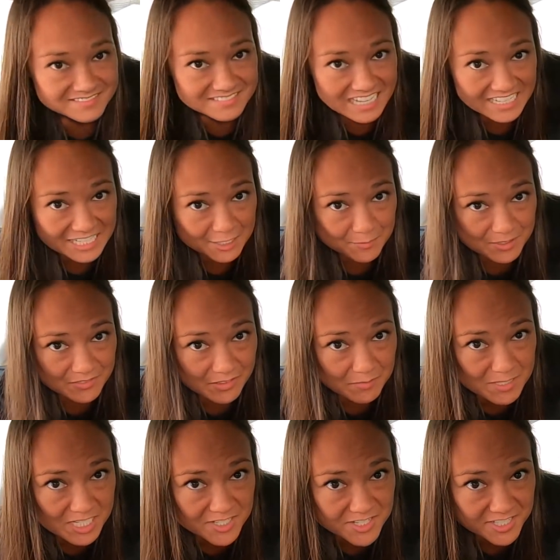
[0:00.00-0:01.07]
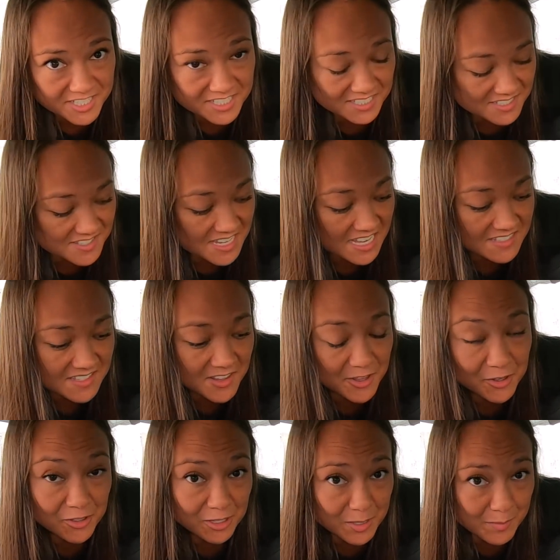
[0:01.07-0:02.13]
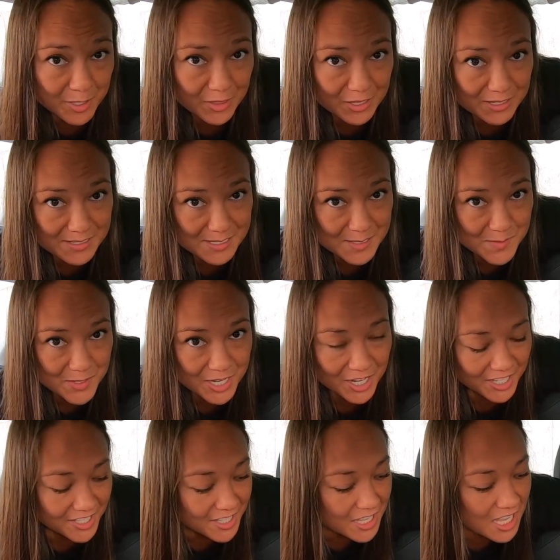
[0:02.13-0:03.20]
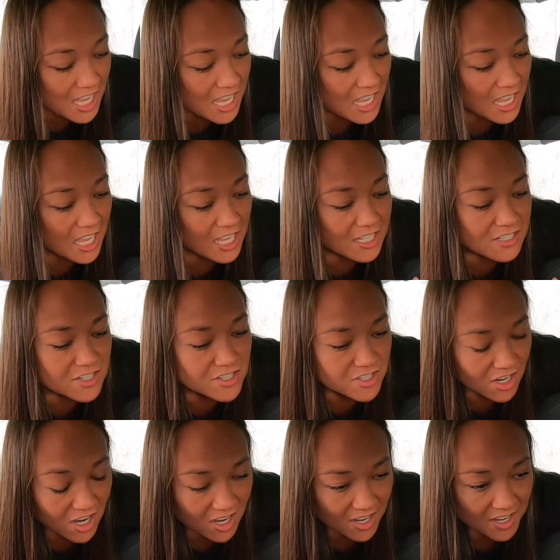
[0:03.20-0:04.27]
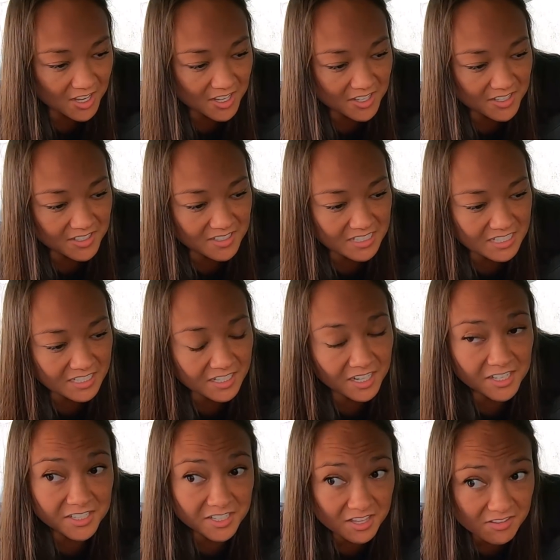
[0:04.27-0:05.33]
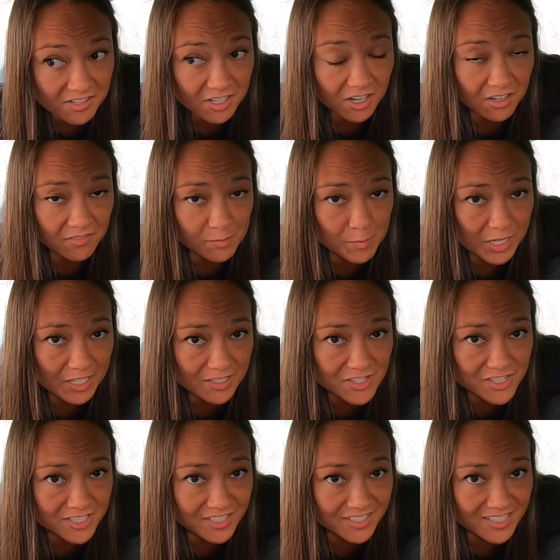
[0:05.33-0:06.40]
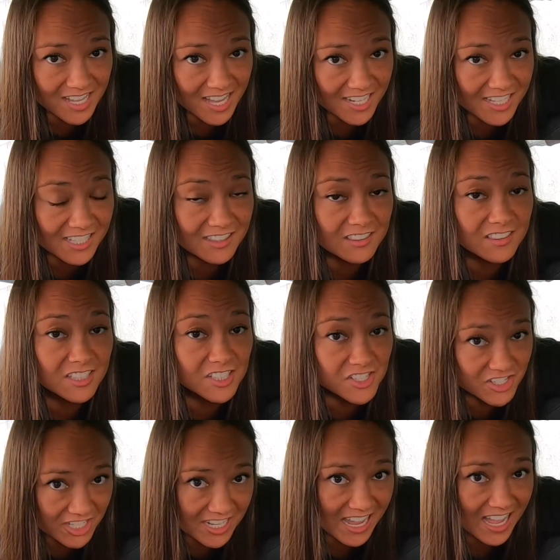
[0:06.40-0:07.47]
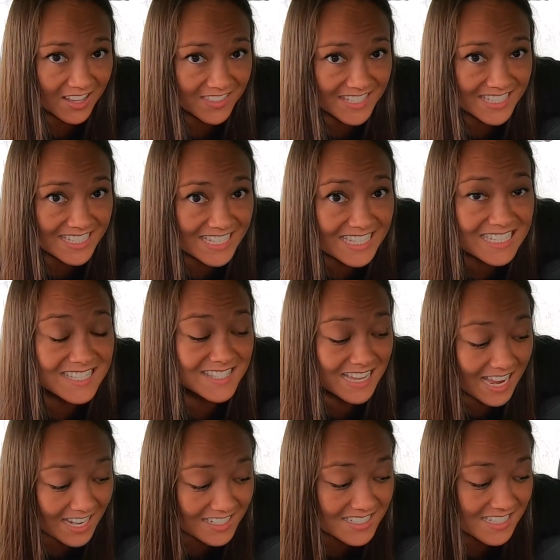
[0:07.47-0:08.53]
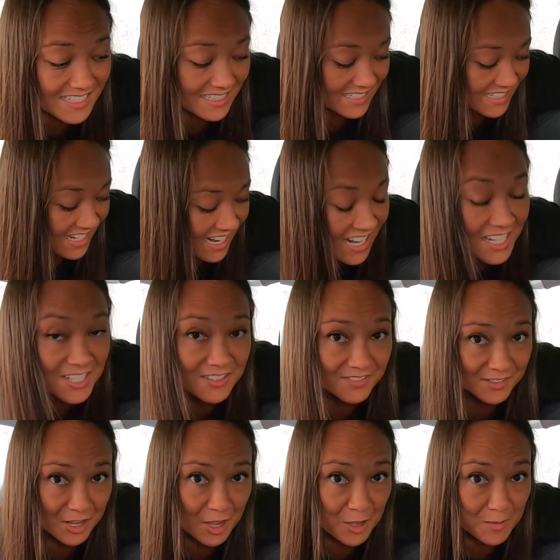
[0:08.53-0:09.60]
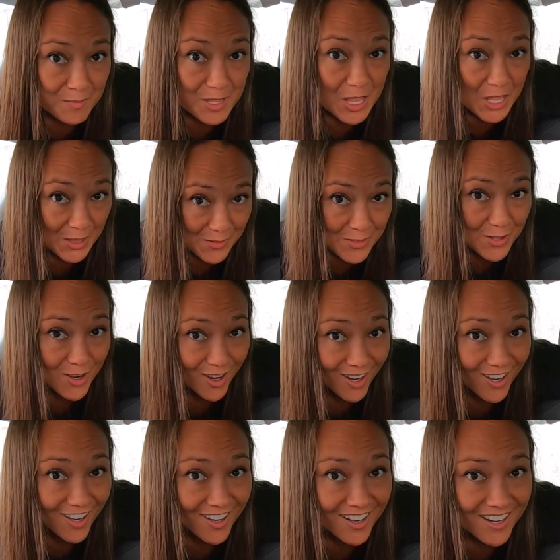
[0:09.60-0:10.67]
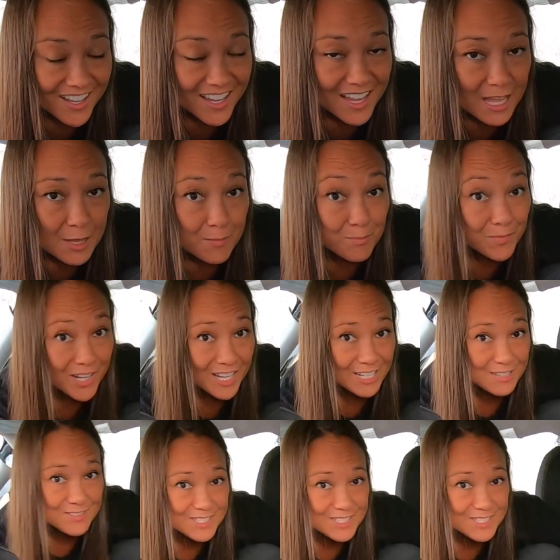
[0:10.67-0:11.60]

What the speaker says: I can't believe I'm touching it because it has literally been there since we got it. Sean got another car from auction and it legit had the exact kind of gum in the car, but it